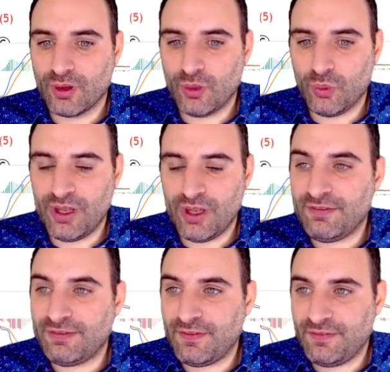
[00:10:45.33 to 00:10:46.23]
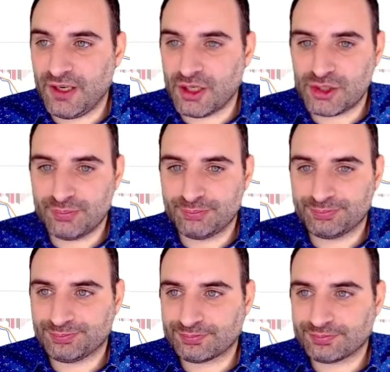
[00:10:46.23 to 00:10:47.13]
we have finished
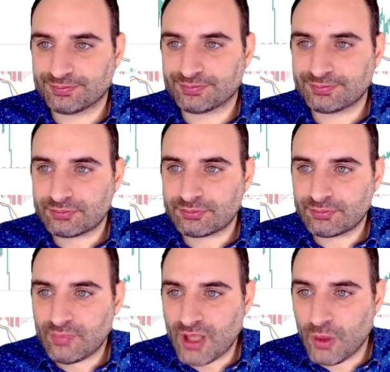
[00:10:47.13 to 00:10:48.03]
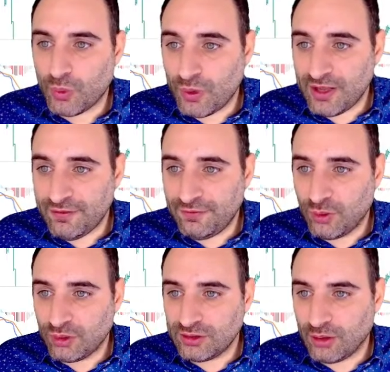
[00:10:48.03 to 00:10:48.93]
with wave 4
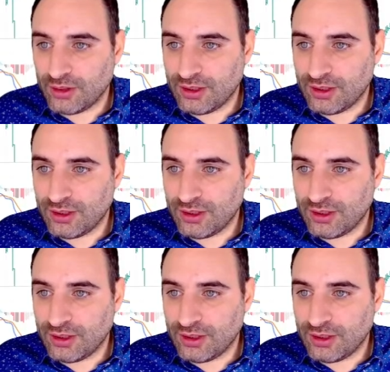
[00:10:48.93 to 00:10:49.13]
down here,